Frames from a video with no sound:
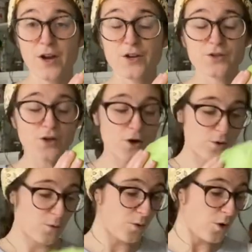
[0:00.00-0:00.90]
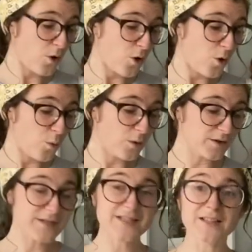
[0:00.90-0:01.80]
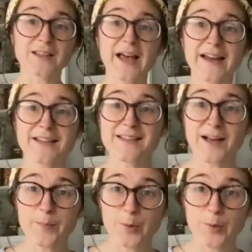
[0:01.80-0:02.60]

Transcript: So we'll slice our